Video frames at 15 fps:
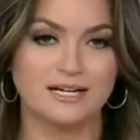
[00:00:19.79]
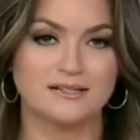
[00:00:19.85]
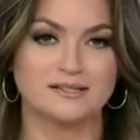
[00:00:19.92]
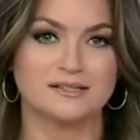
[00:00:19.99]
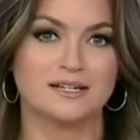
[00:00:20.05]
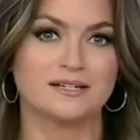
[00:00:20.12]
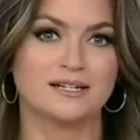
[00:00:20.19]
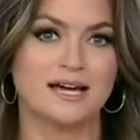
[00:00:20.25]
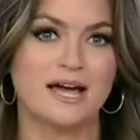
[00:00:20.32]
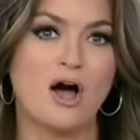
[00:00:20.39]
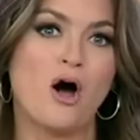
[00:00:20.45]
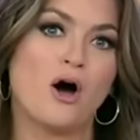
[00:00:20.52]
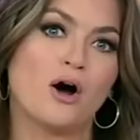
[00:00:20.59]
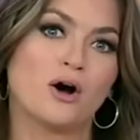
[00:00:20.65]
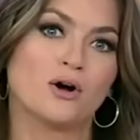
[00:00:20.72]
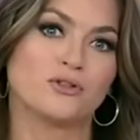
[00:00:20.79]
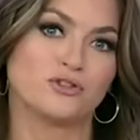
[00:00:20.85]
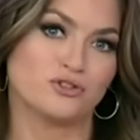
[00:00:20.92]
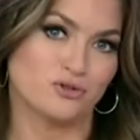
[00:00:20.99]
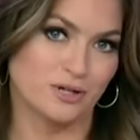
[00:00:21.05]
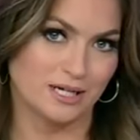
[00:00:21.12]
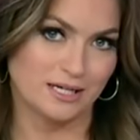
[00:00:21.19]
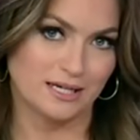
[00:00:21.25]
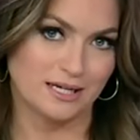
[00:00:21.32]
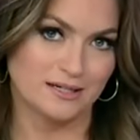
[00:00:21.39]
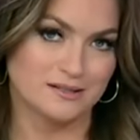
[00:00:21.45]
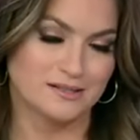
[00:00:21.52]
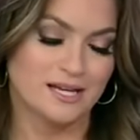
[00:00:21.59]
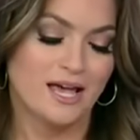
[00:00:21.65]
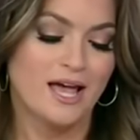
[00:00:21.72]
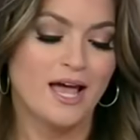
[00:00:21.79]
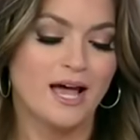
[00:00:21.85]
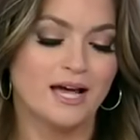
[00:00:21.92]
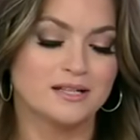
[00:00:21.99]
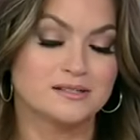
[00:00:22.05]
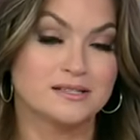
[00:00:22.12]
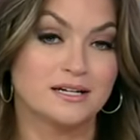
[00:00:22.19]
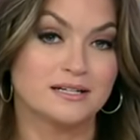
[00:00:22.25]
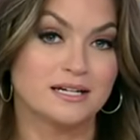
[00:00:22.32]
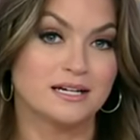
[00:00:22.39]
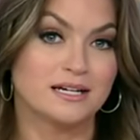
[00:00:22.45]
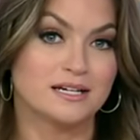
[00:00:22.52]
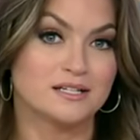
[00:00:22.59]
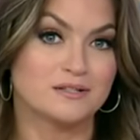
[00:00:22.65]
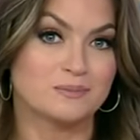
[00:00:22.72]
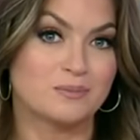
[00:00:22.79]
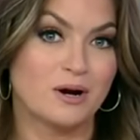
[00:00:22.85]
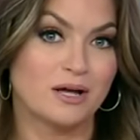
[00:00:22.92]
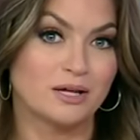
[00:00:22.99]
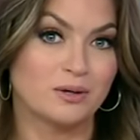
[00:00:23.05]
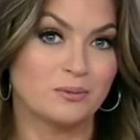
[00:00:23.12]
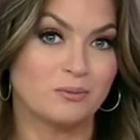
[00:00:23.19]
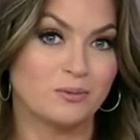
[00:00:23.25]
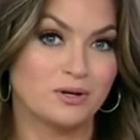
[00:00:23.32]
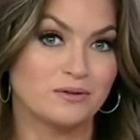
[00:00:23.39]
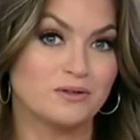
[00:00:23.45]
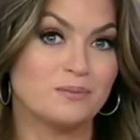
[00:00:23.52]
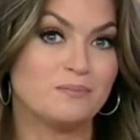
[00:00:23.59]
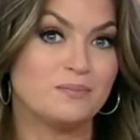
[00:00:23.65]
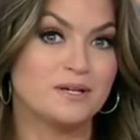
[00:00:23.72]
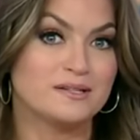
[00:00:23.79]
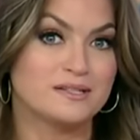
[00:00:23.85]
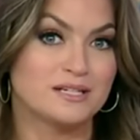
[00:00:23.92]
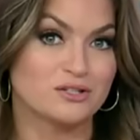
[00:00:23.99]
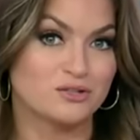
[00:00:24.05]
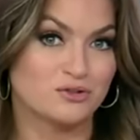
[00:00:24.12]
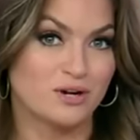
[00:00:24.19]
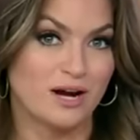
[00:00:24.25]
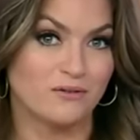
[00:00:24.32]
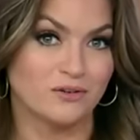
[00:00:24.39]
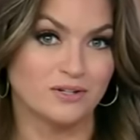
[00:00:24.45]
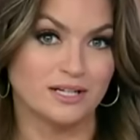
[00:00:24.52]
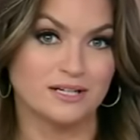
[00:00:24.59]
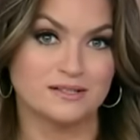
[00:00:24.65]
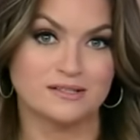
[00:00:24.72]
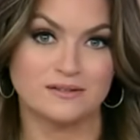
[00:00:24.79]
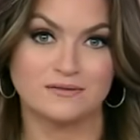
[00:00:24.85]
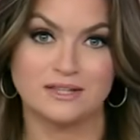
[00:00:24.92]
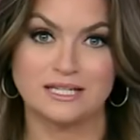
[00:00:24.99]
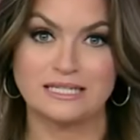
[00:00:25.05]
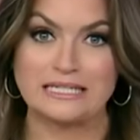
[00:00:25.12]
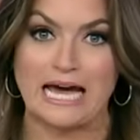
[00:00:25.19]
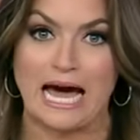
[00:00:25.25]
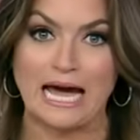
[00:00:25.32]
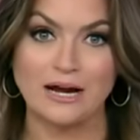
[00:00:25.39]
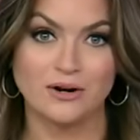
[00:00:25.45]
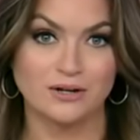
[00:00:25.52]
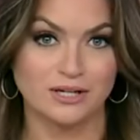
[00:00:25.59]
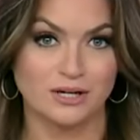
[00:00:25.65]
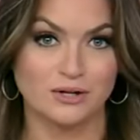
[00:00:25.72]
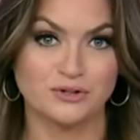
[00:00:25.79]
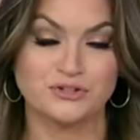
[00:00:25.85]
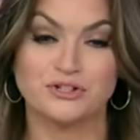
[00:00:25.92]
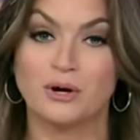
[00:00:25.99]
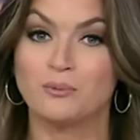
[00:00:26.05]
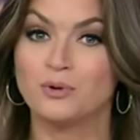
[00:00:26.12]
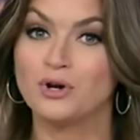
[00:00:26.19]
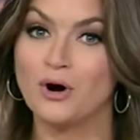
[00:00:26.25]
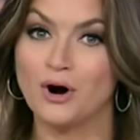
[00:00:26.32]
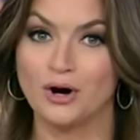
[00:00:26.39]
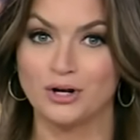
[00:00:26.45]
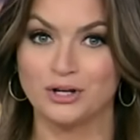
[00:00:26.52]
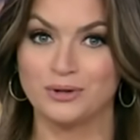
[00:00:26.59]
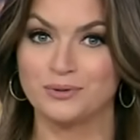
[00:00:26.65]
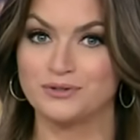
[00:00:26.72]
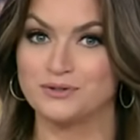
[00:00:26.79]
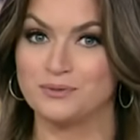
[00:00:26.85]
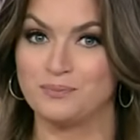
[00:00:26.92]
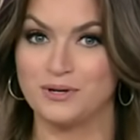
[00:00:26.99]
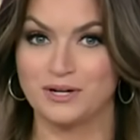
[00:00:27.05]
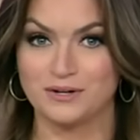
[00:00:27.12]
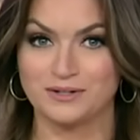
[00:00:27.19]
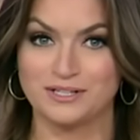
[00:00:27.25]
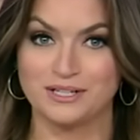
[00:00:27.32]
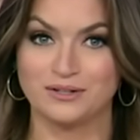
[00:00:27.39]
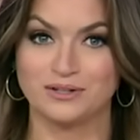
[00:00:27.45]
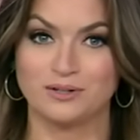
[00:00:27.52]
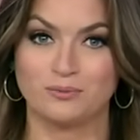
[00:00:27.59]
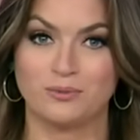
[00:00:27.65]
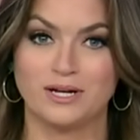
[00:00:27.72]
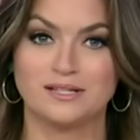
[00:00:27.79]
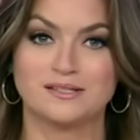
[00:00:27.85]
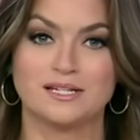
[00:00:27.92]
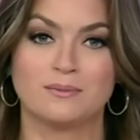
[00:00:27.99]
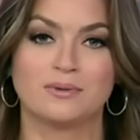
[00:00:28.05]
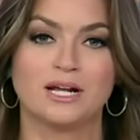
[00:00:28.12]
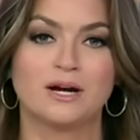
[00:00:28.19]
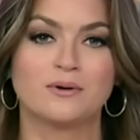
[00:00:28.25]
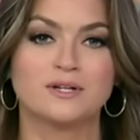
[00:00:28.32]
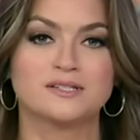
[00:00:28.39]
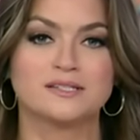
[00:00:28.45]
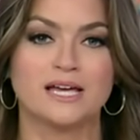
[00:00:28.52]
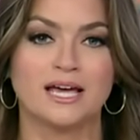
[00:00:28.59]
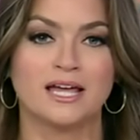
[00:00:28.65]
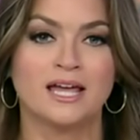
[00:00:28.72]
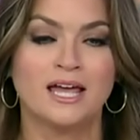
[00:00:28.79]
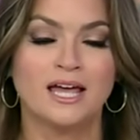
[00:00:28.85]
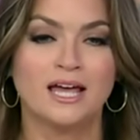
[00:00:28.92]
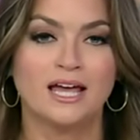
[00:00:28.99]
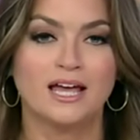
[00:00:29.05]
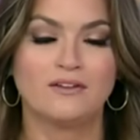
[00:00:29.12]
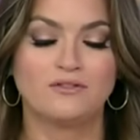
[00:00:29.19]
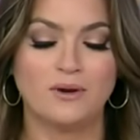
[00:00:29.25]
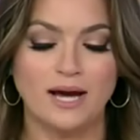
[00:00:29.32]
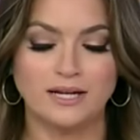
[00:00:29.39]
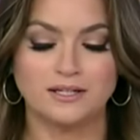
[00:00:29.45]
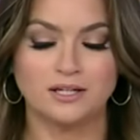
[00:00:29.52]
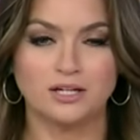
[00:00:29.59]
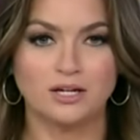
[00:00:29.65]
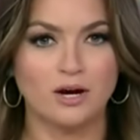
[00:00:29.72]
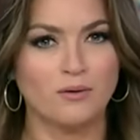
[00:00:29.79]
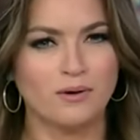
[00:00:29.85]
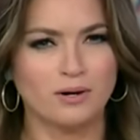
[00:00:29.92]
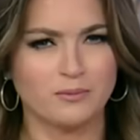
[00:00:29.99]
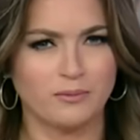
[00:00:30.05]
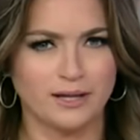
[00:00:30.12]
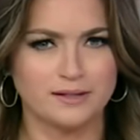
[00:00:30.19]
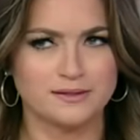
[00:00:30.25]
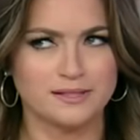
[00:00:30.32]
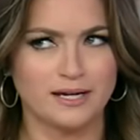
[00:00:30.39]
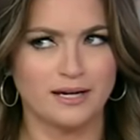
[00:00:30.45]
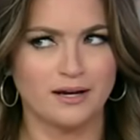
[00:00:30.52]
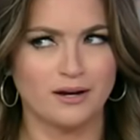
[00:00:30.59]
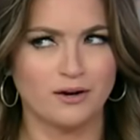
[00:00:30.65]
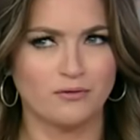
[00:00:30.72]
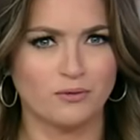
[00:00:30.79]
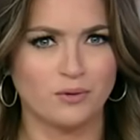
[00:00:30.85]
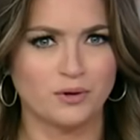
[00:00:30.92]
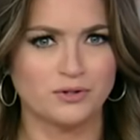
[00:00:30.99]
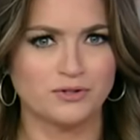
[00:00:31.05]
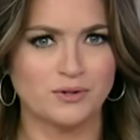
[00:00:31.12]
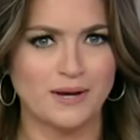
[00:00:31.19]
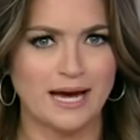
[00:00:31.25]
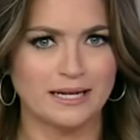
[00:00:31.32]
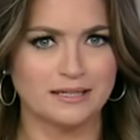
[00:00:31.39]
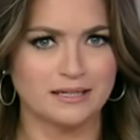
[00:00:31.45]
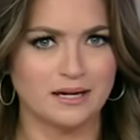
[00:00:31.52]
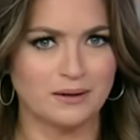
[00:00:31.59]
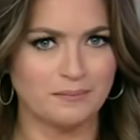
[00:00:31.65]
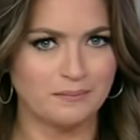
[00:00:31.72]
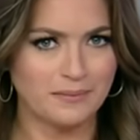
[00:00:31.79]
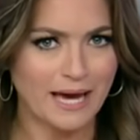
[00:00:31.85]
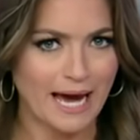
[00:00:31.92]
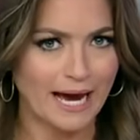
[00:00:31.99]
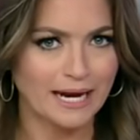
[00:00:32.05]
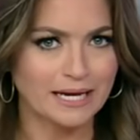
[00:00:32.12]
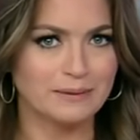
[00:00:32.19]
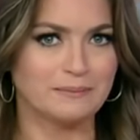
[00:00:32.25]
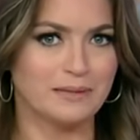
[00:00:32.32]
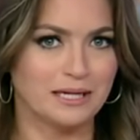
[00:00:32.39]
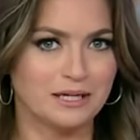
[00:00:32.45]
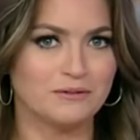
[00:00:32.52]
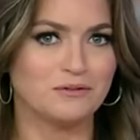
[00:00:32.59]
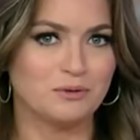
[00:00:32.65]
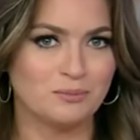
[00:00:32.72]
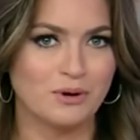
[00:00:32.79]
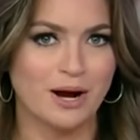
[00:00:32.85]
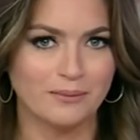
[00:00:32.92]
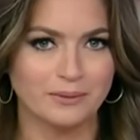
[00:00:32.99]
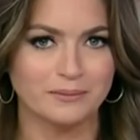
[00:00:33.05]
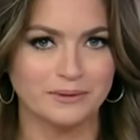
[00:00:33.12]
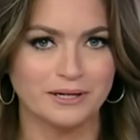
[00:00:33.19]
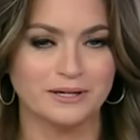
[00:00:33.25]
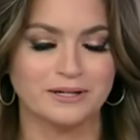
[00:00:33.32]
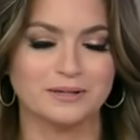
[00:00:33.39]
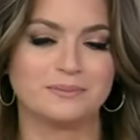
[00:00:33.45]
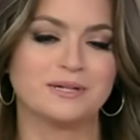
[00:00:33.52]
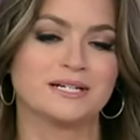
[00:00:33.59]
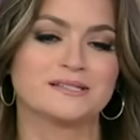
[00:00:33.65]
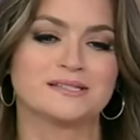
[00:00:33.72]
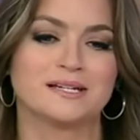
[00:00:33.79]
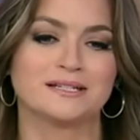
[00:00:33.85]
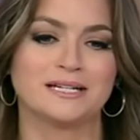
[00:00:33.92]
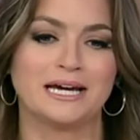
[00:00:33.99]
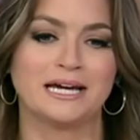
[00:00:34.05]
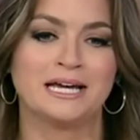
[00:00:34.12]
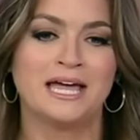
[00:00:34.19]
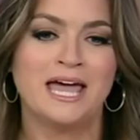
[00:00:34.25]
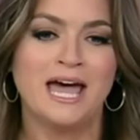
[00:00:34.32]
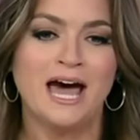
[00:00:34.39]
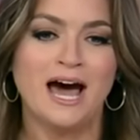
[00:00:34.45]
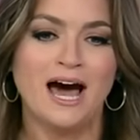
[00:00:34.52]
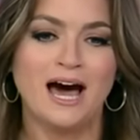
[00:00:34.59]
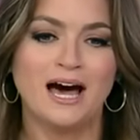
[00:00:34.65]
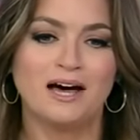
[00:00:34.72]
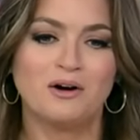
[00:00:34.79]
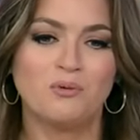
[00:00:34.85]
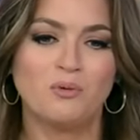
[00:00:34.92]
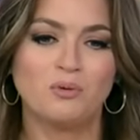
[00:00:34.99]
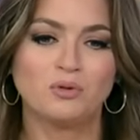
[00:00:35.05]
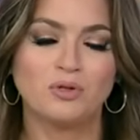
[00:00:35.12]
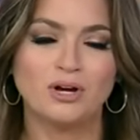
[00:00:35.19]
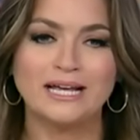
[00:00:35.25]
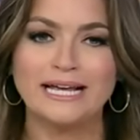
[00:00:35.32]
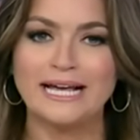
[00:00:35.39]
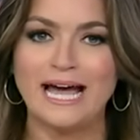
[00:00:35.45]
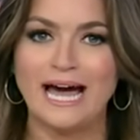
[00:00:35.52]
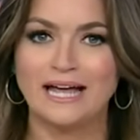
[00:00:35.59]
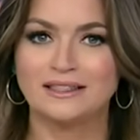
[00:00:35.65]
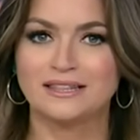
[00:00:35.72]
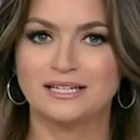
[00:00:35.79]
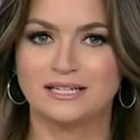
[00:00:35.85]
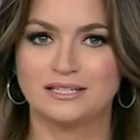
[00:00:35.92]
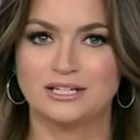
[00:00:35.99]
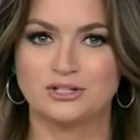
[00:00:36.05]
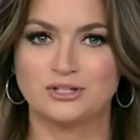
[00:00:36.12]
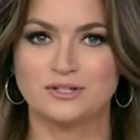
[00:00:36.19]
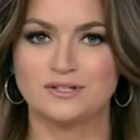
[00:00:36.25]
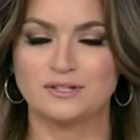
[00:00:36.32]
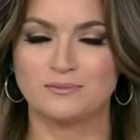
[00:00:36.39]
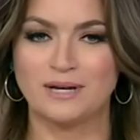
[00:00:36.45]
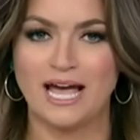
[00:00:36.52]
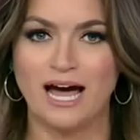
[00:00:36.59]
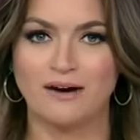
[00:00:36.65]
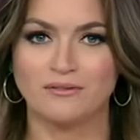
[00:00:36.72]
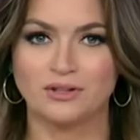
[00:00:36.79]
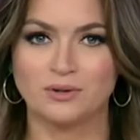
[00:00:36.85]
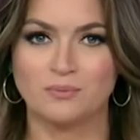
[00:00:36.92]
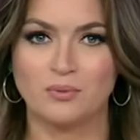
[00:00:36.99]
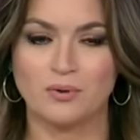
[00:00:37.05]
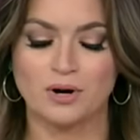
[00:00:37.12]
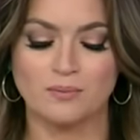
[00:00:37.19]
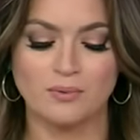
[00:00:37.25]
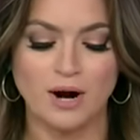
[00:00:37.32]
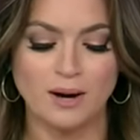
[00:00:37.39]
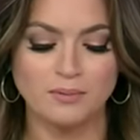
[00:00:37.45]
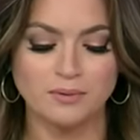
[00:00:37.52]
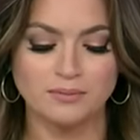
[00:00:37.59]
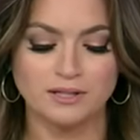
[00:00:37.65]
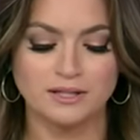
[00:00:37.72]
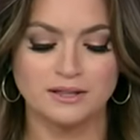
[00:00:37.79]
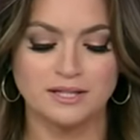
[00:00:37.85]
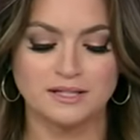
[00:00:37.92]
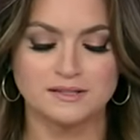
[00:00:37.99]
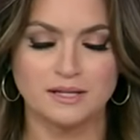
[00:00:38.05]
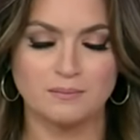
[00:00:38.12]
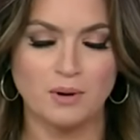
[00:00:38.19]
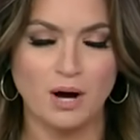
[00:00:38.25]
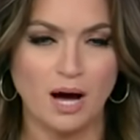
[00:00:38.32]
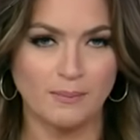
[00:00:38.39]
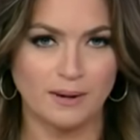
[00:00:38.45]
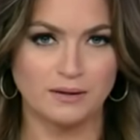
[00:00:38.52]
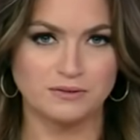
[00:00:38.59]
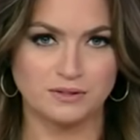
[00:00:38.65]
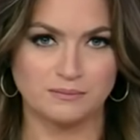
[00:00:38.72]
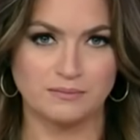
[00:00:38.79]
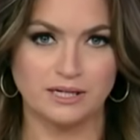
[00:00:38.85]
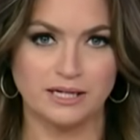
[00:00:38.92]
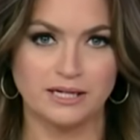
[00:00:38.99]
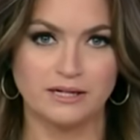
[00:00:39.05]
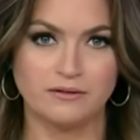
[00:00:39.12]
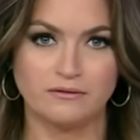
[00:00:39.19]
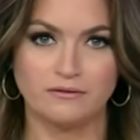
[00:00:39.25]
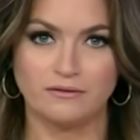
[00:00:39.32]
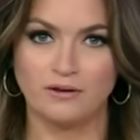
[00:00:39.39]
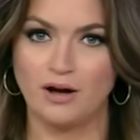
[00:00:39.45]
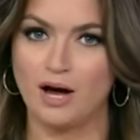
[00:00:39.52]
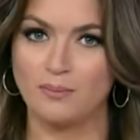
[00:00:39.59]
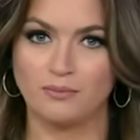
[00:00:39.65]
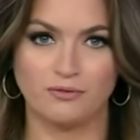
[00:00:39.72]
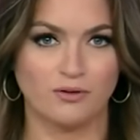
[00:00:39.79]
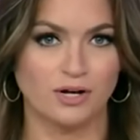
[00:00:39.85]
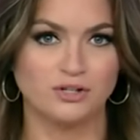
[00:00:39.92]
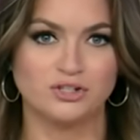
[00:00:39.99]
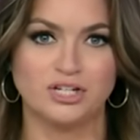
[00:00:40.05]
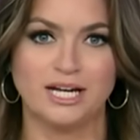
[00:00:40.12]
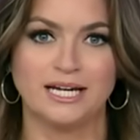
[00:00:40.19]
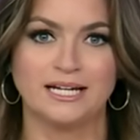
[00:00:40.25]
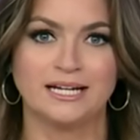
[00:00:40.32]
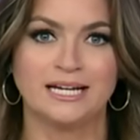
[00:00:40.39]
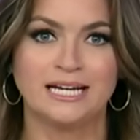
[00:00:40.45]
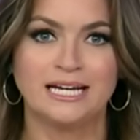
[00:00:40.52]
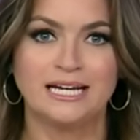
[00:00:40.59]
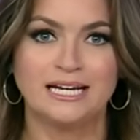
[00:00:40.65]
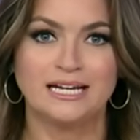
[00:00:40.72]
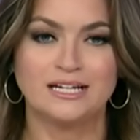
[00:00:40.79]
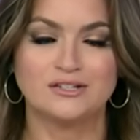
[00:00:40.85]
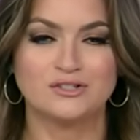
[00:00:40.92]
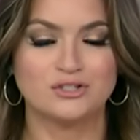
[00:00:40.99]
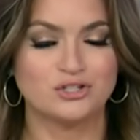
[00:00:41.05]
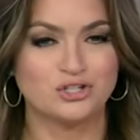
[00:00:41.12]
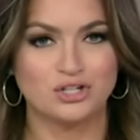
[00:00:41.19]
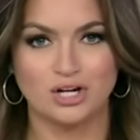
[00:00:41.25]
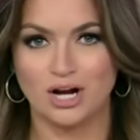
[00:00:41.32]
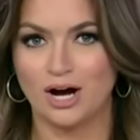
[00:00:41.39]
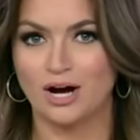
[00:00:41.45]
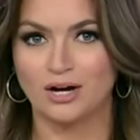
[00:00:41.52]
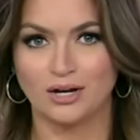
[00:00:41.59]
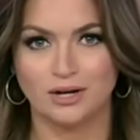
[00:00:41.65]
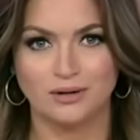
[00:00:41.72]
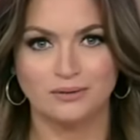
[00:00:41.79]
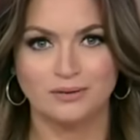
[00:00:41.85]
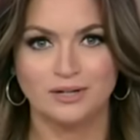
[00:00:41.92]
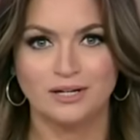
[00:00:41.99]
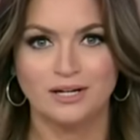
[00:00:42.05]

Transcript: and Sunday are the tricky days. And Sunday is probably one of the busiest travel days of the entire year. Some would argue it's a bigger deal than Wednesday, but I always say if you had to go on Wednesday, of course you had to come back, and many of you probably are going to pick Sunday. Uh, looking at the conditions that we have on the board, probably the things that pop out to me up front, Jane, is Chicago.